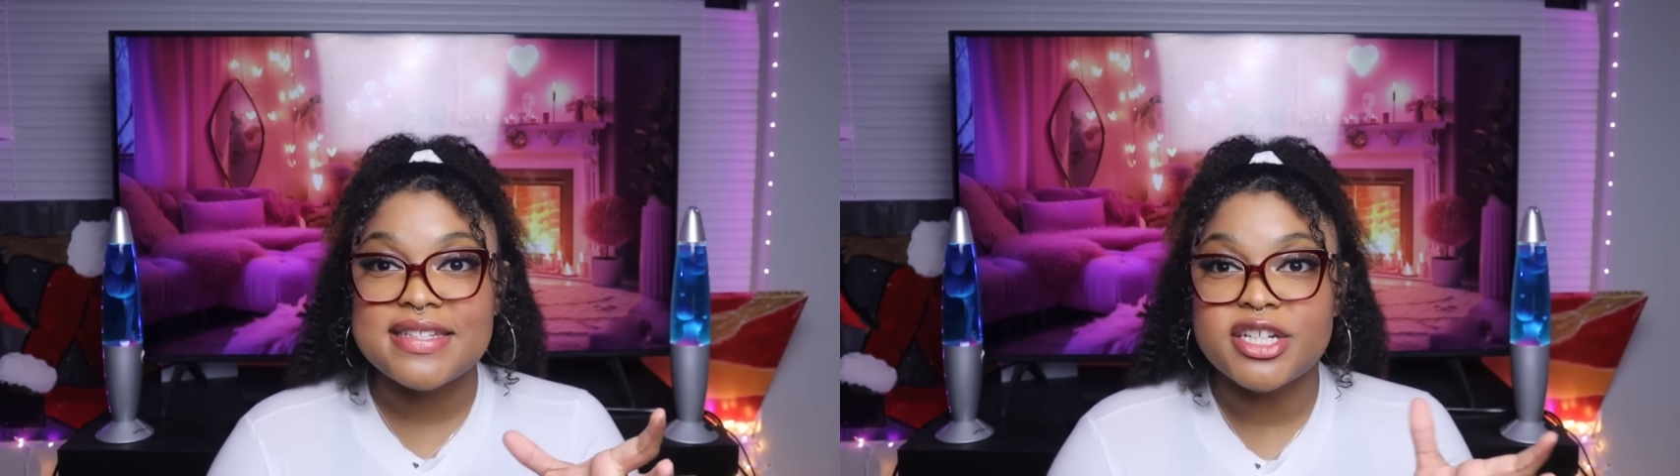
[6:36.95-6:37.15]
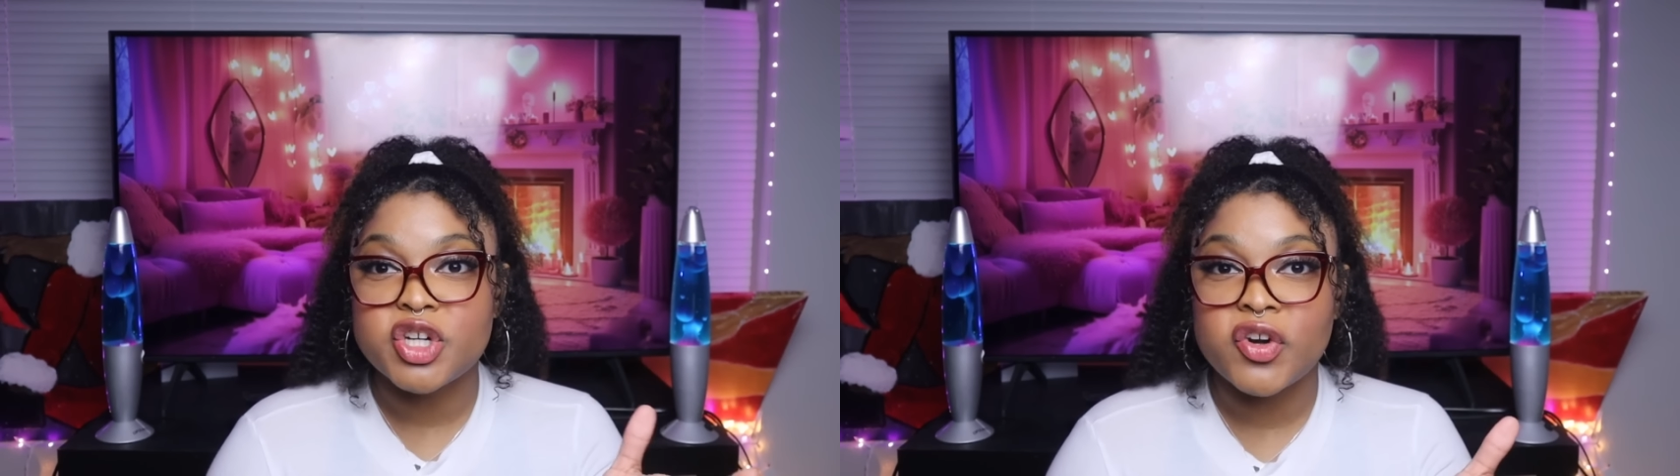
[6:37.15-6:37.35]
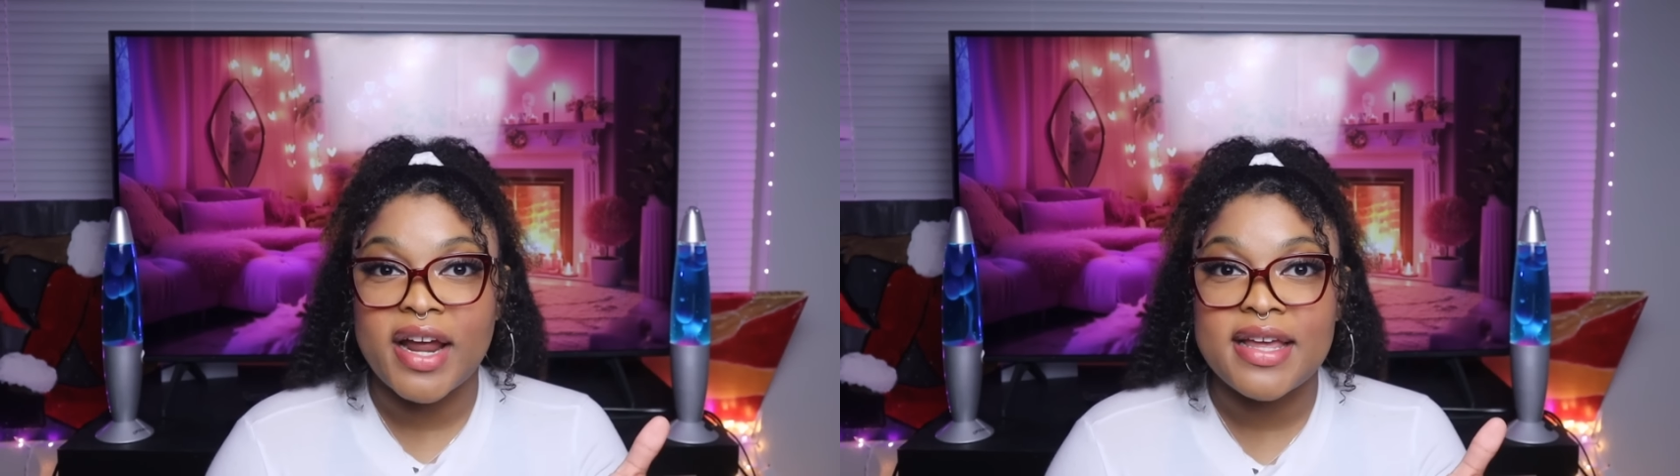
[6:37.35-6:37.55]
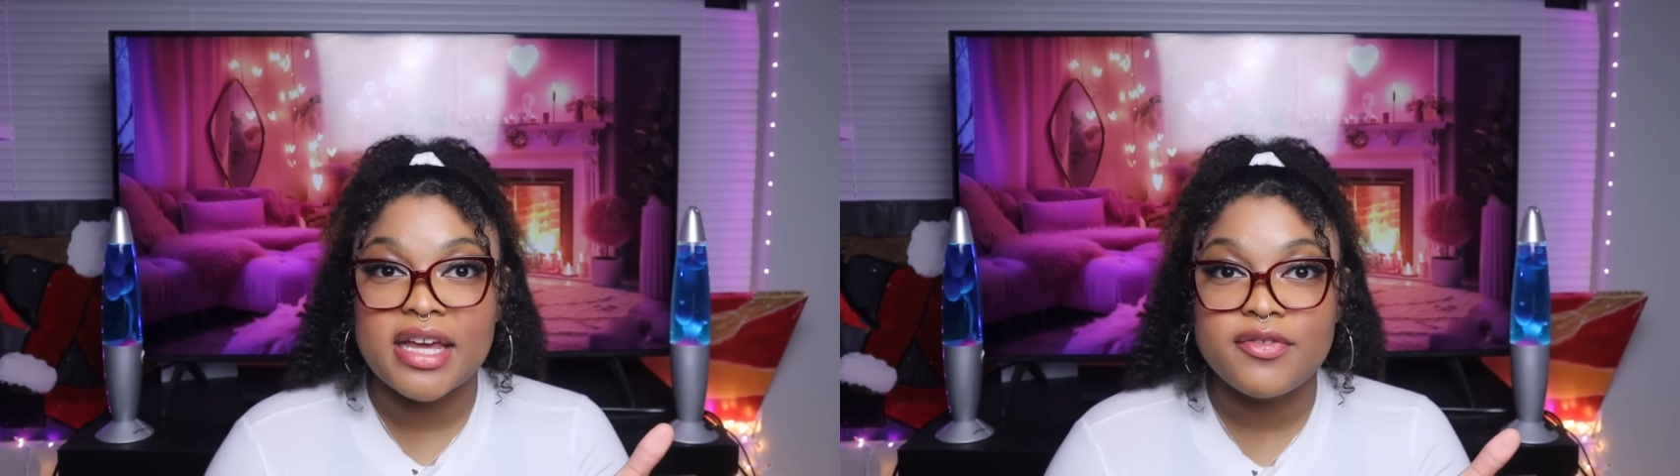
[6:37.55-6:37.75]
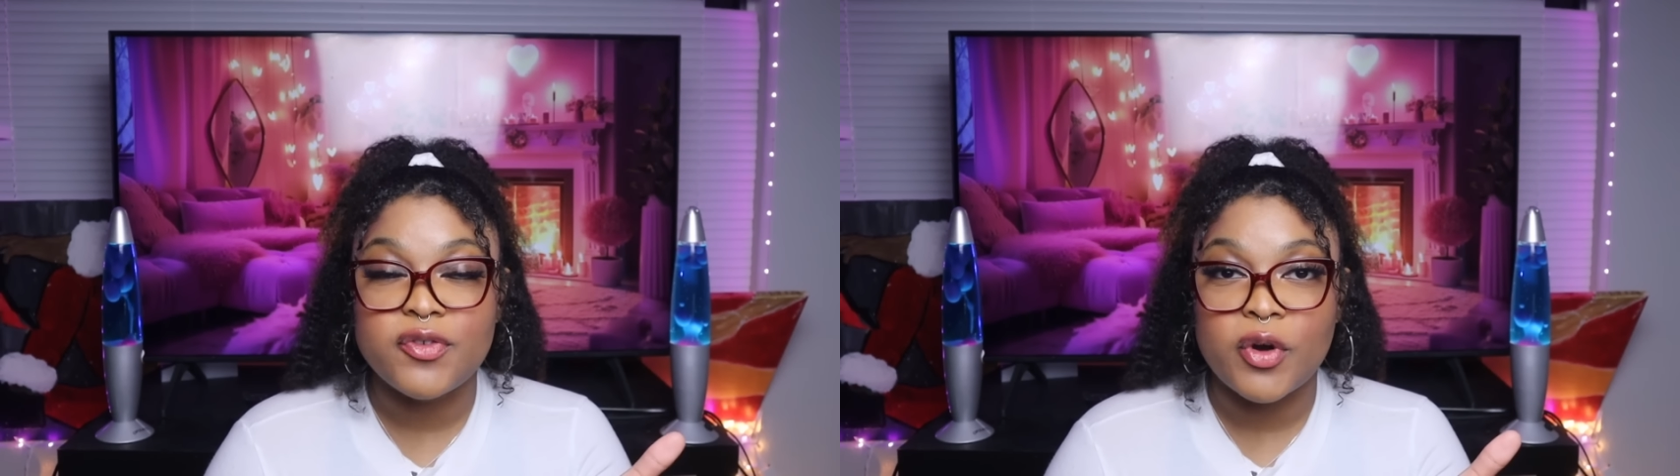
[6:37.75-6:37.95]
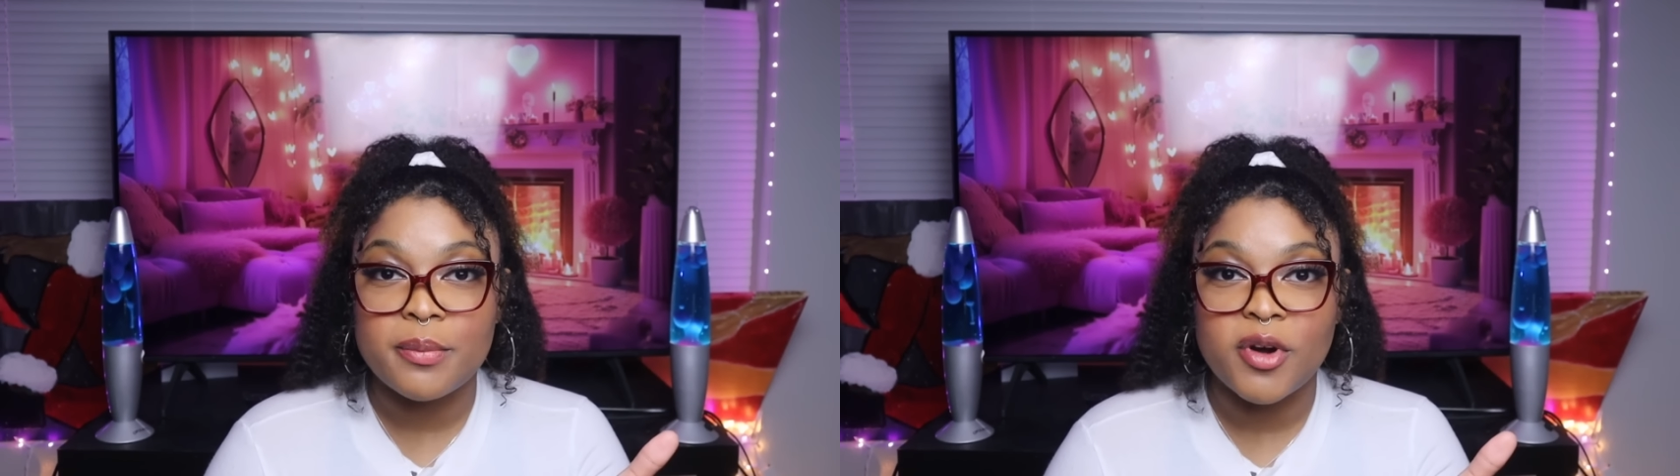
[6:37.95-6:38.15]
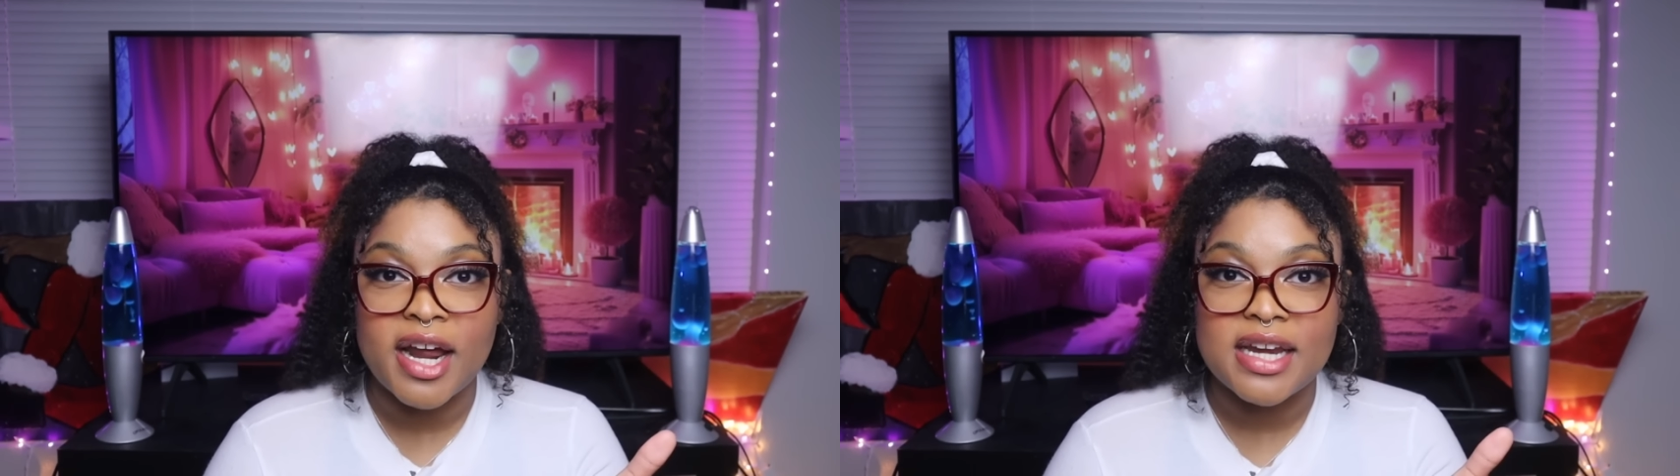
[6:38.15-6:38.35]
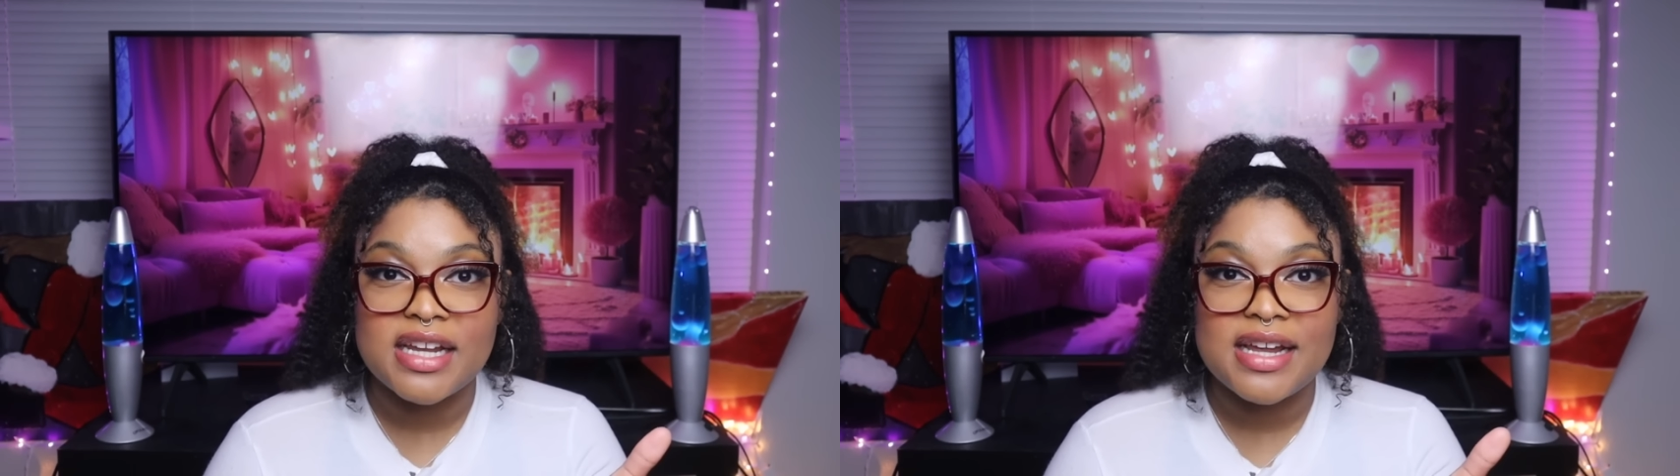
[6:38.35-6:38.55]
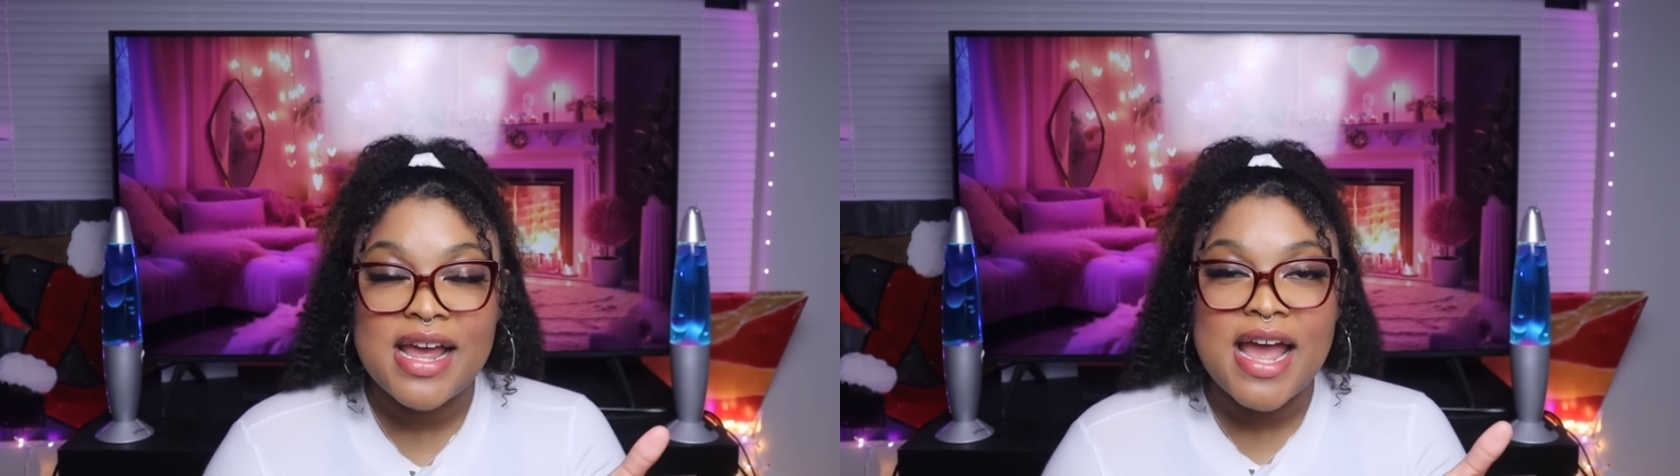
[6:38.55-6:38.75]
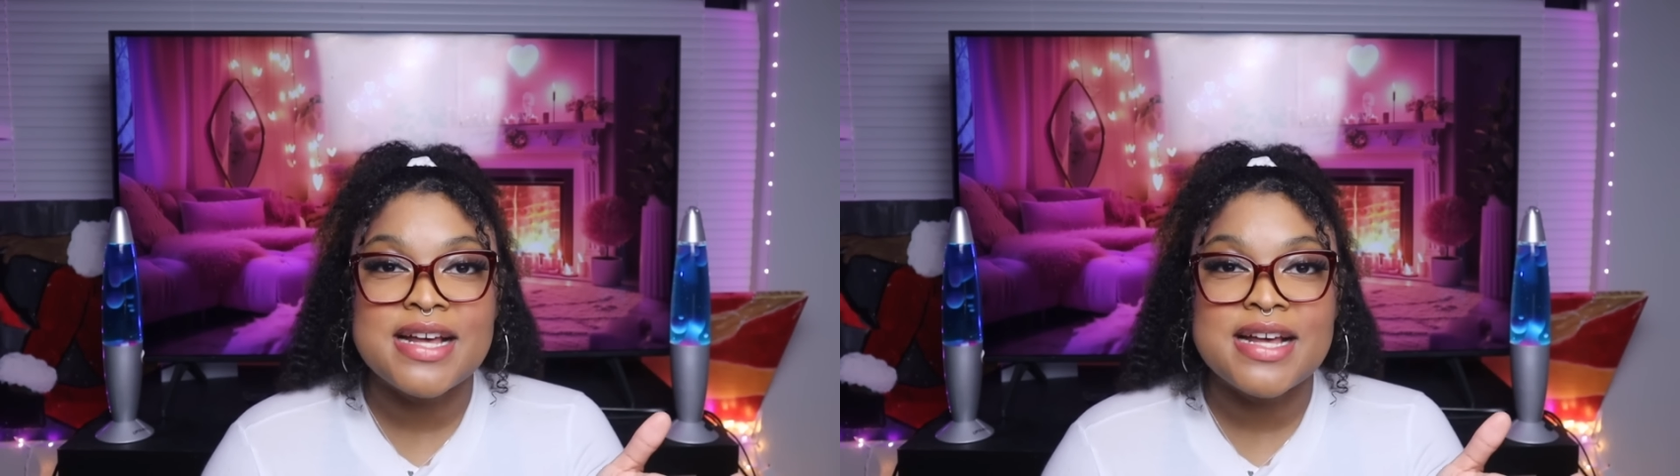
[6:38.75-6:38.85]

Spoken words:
such a great gift for Brandy